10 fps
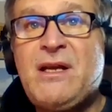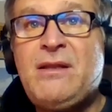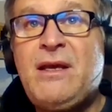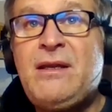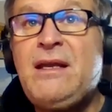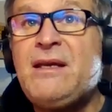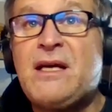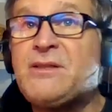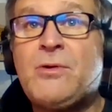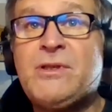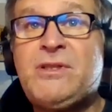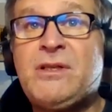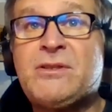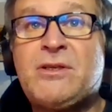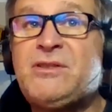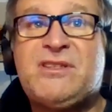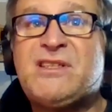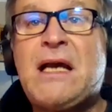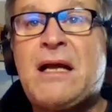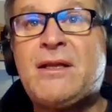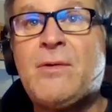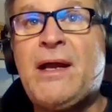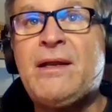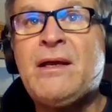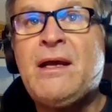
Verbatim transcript: and then he has not scored since. Kirsten's exactly right.